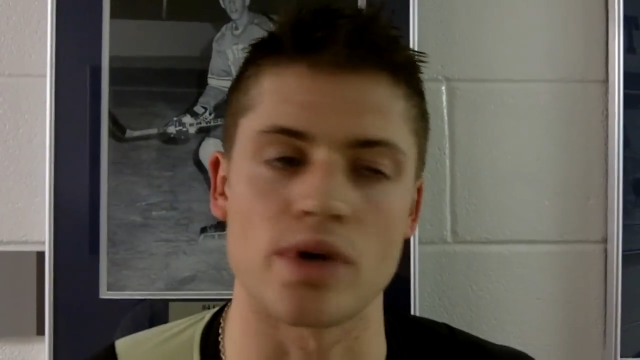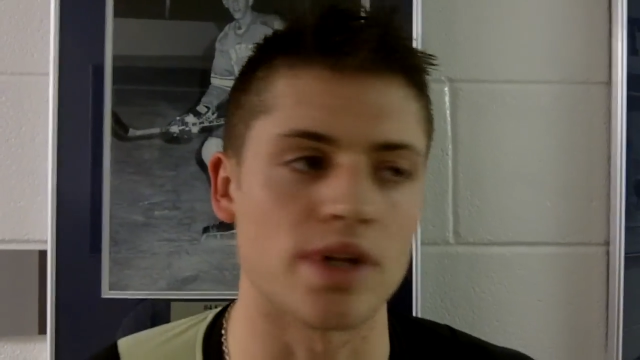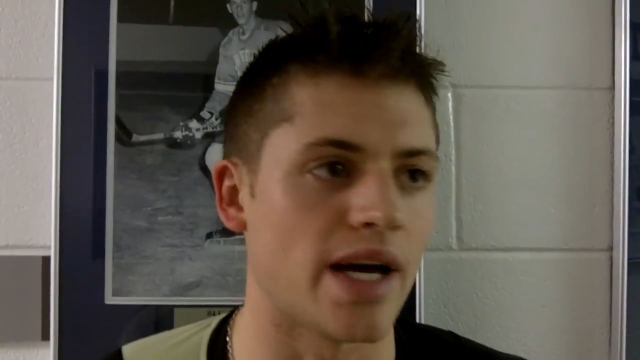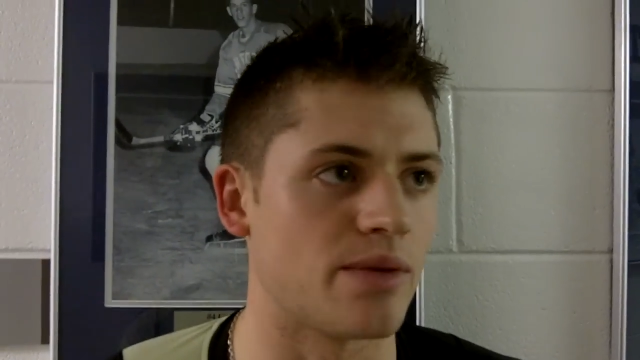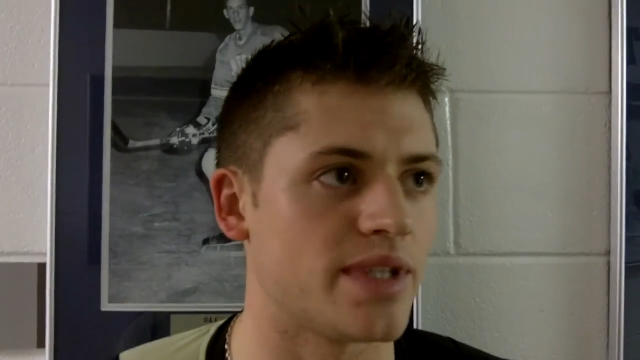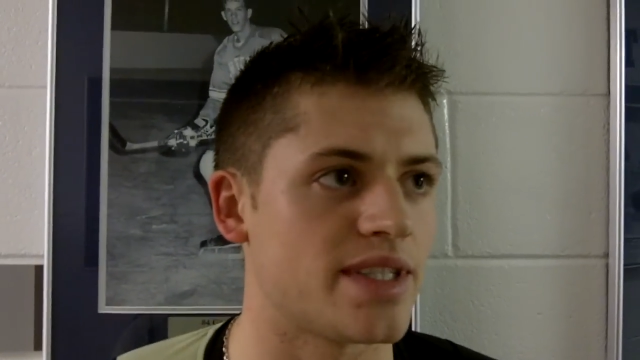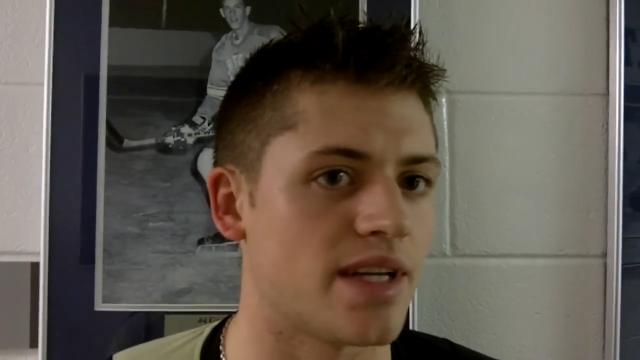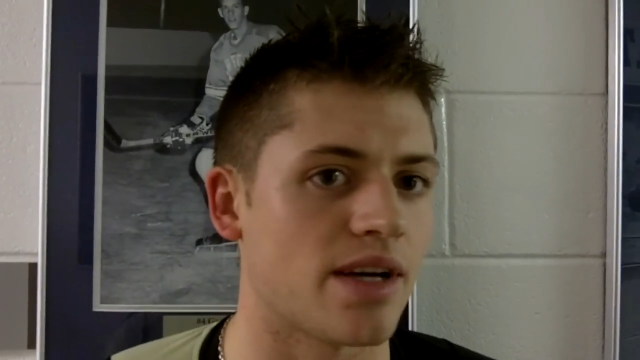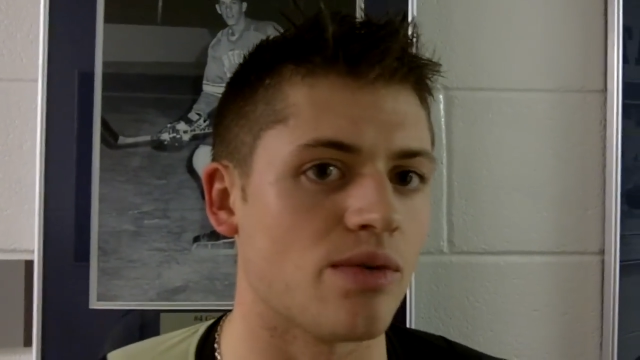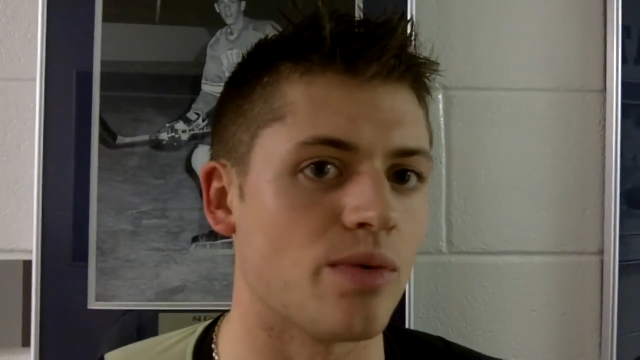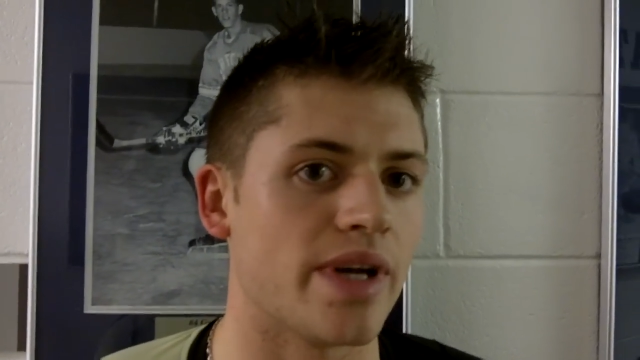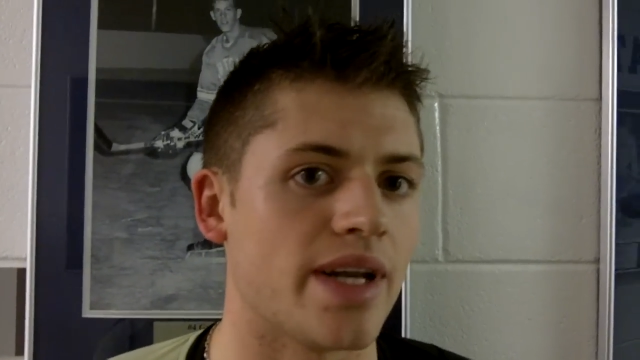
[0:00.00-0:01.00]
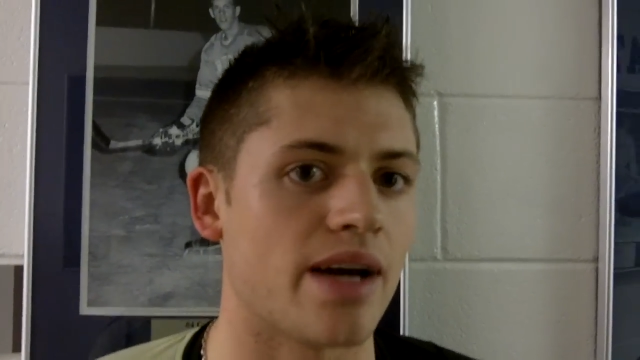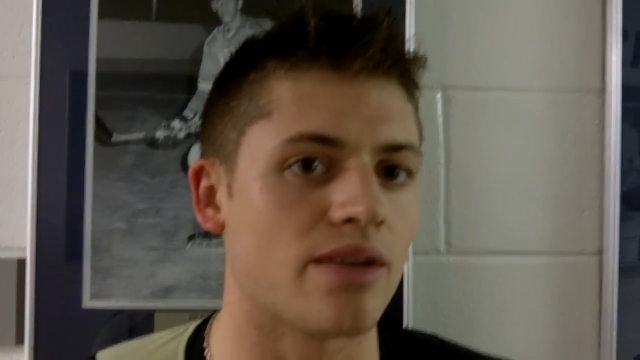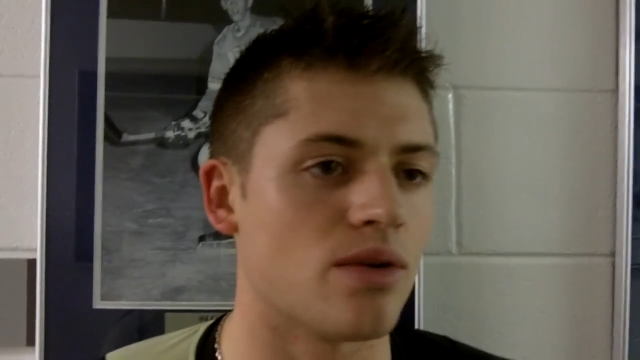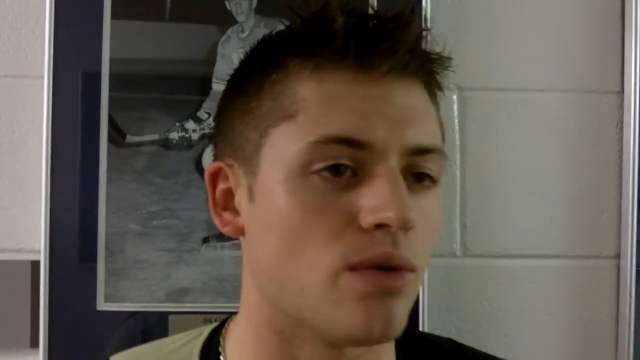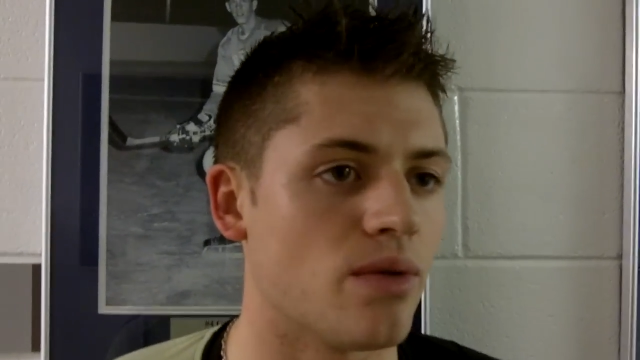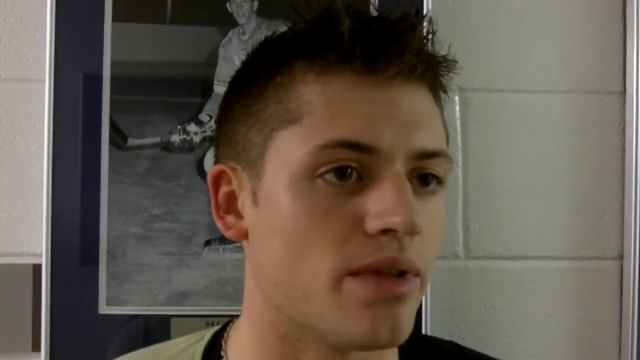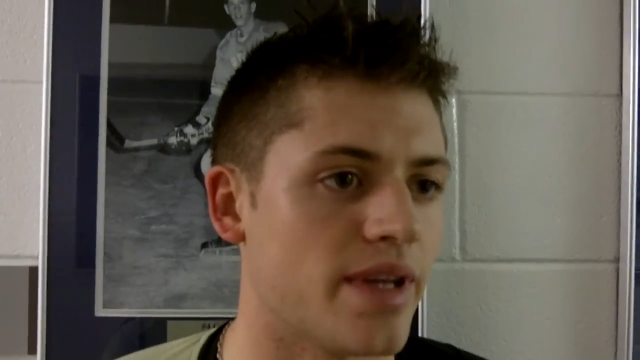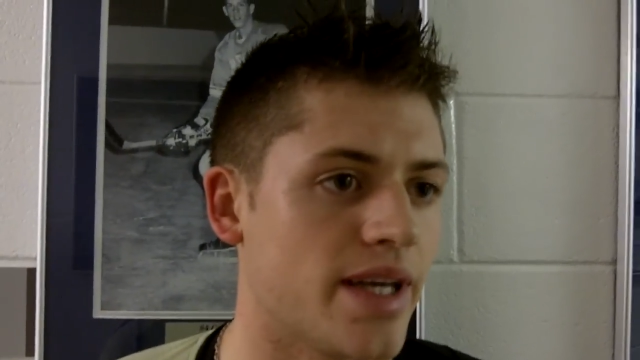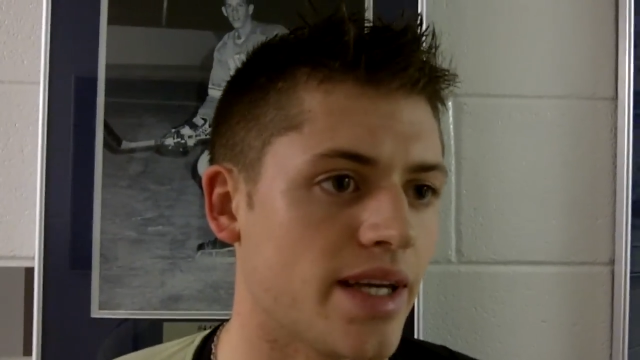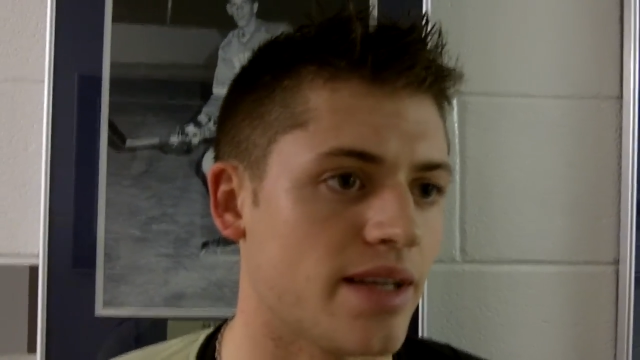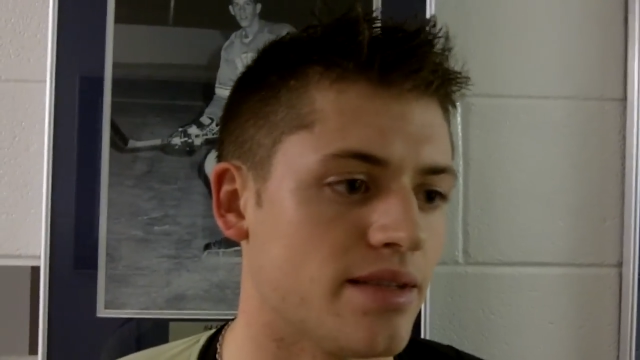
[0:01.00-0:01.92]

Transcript: we're glad we snuck a win out of the whole thing.